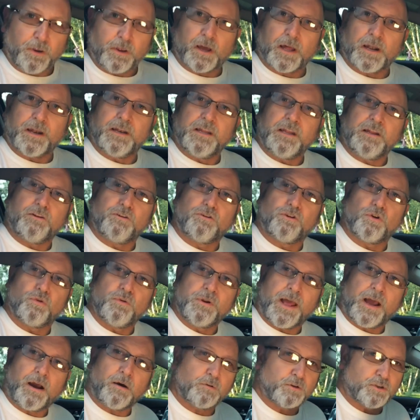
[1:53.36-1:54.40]
going to need to do
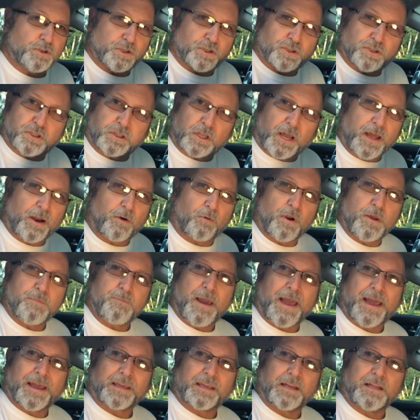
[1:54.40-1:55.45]
now is just slide it right
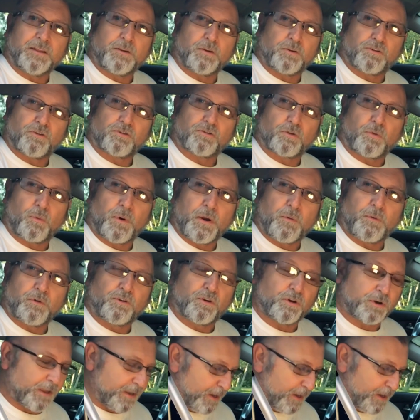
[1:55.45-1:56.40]
back in just the way we took it